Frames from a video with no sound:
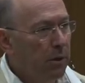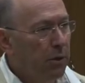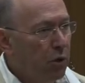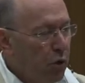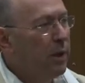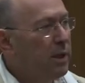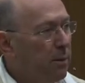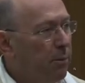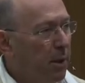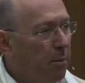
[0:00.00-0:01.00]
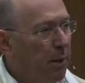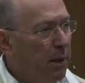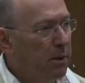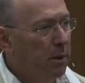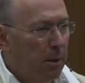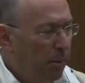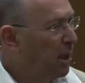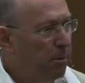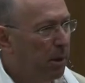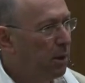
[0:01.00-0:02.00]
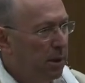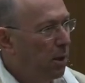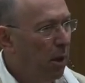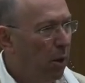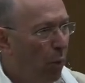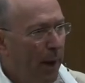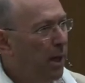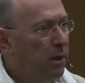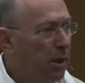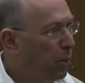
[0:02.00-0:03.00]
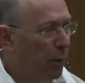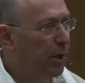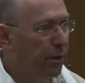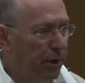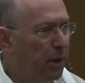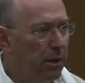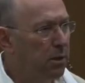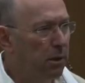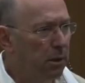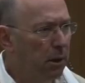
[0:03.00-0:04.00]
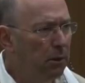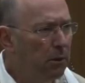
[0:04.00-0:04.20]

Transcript: you're doing something, but it's got applicability way outside where you think it's going to go.